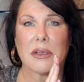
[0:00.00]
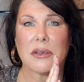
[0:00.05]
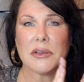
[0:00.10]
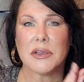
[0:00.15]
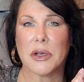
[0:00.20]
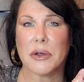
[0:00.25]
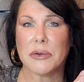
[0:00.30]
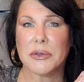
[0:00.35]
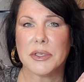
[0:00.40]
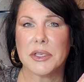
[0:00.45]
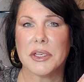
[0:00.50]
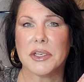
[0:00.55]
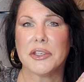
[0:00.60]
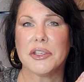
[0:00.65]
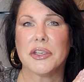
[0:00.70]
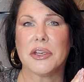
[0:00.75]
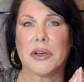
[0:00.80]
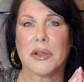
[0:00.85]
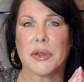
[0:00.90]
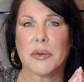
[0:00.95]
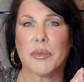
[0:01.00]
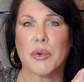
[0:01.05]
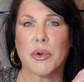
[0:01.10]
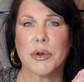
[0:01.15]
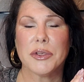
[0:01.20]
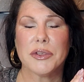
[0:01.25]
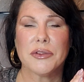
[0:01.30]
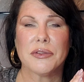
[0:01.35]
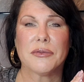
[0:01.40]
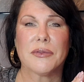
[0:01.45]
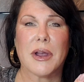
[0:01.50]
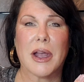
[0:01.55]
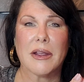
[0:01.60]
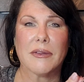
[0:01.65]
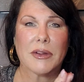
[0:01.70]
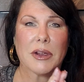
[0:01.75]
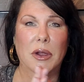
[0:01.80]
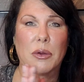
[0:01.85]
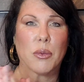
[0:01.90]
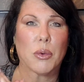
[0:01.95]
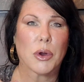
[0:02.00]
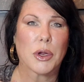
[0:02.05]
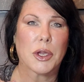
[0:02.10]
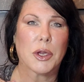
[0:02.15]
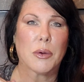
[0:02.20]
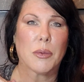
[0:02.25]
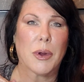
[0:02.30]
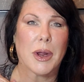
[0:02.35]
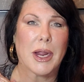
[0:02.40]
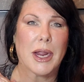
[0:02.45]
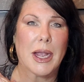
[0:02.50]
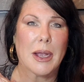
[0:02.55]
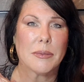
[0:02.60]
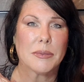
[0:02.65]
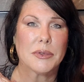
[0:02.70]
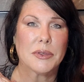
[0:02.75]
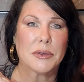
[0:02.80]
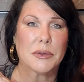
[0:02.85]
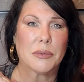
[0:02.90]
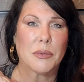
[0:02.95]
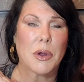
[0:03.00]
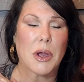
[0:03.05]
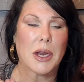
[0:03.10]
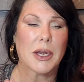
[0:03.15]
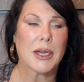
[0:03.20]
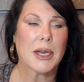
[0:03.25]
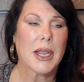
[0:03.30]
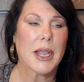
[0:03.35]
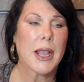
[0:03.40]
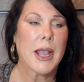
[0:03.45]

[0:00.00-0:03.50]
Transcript: dosage, the 0.25, and work your way up to 1.